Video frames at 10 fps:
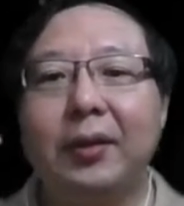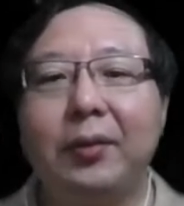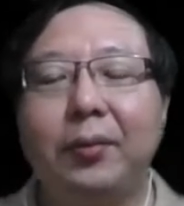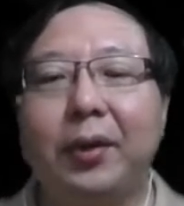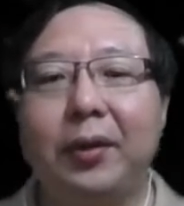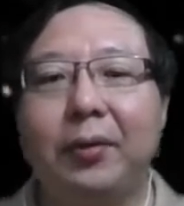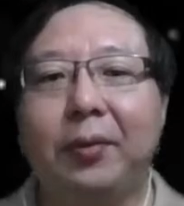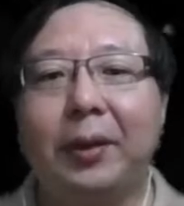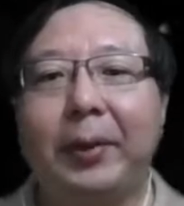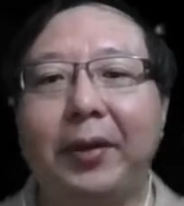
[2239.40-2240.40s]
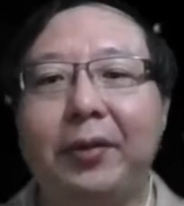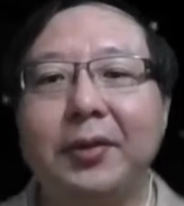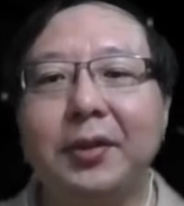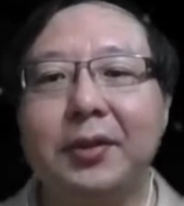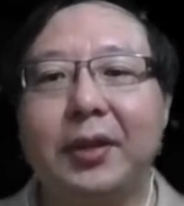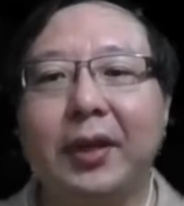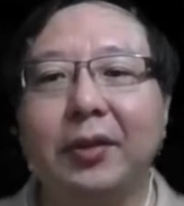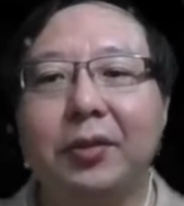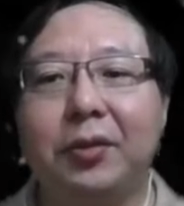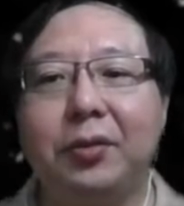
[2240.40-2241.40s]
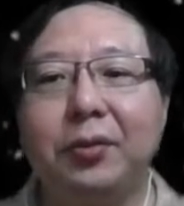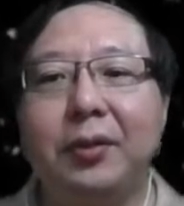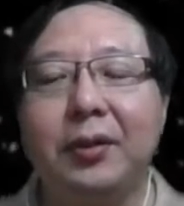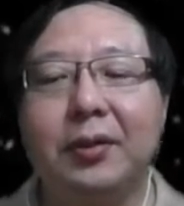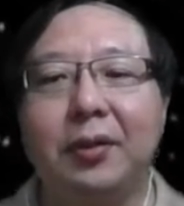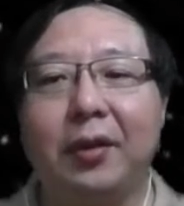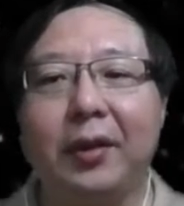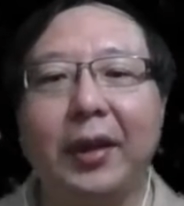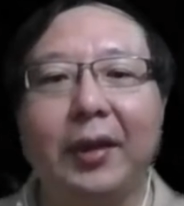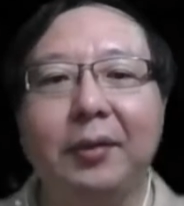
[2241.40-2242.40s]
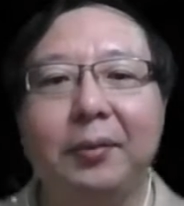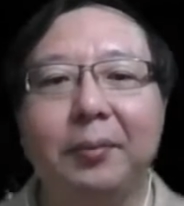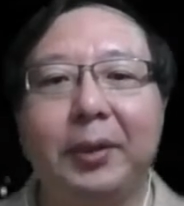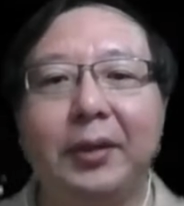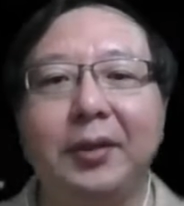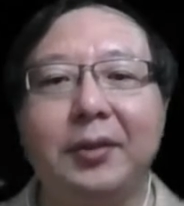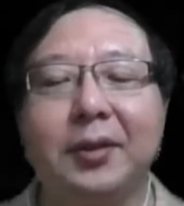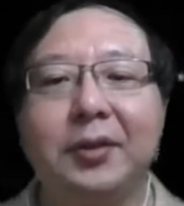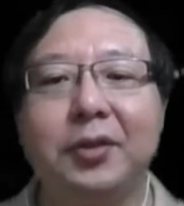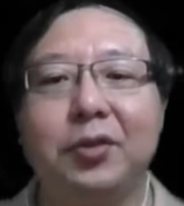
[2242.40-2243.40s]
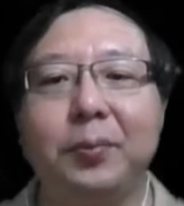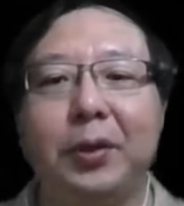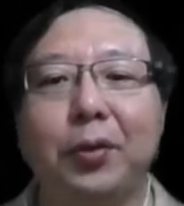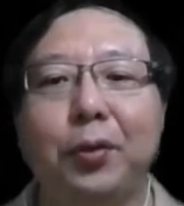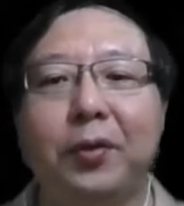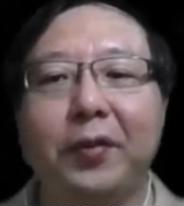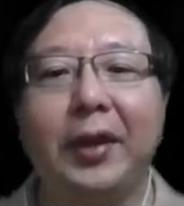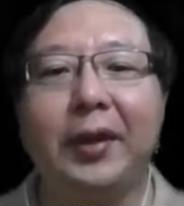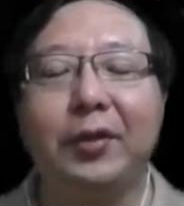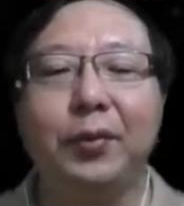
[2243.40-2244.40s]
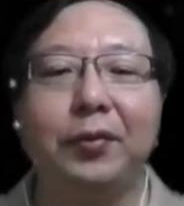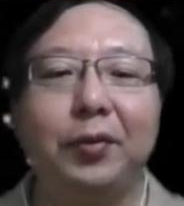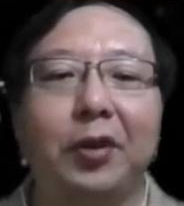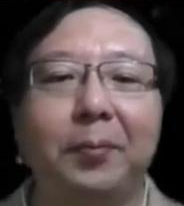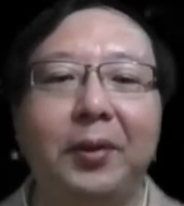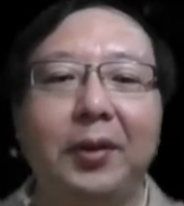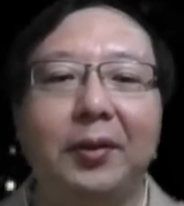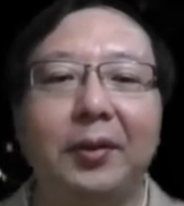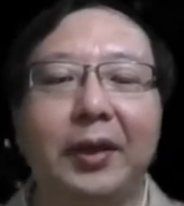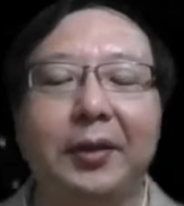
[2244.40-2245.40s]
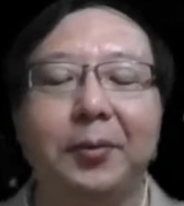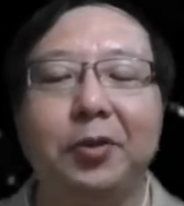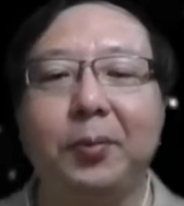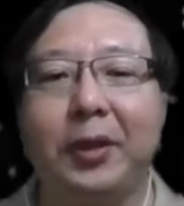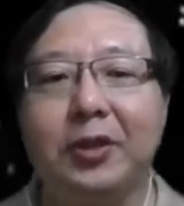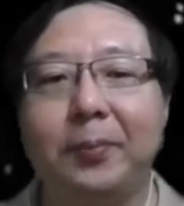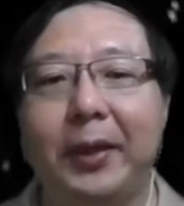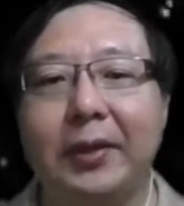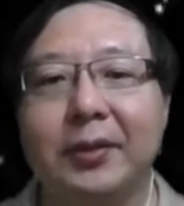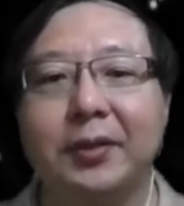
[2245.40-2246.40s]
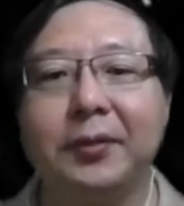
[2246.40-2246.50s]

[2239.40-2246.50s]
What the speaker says: While binary search can do this log n, but insertions will be O of n, as we have to copy items to make space.